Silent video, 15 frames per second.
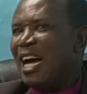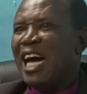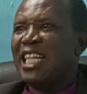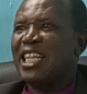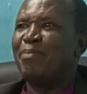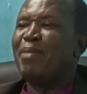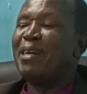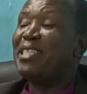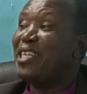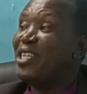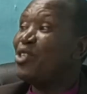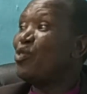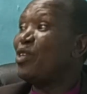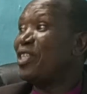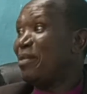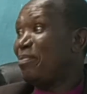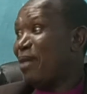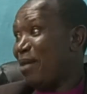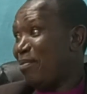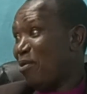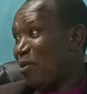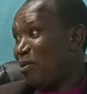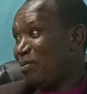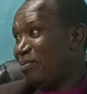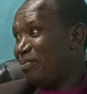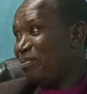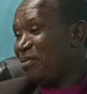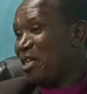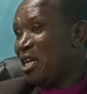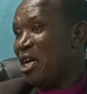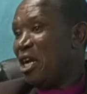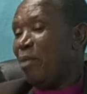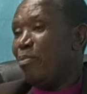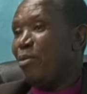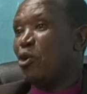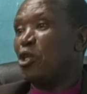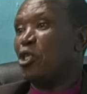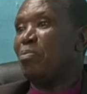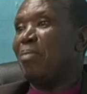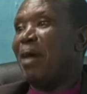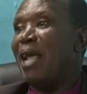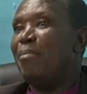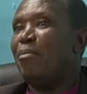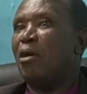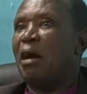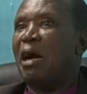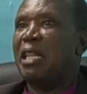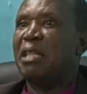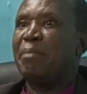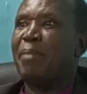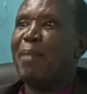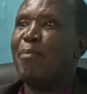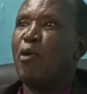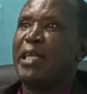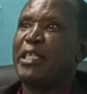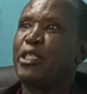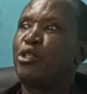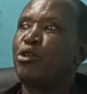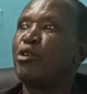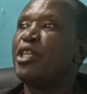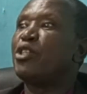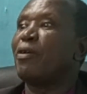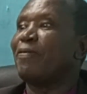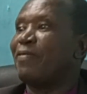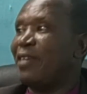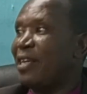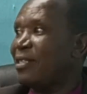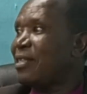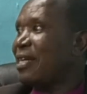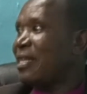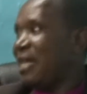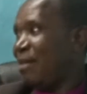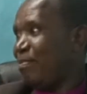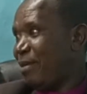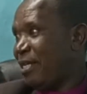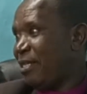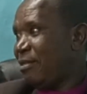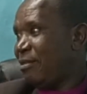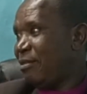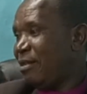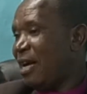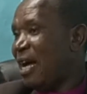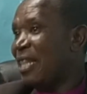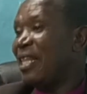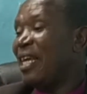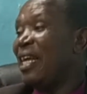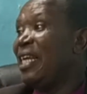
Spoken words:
And the best history is the Bible. Because the Bible has stories of things that happened, and they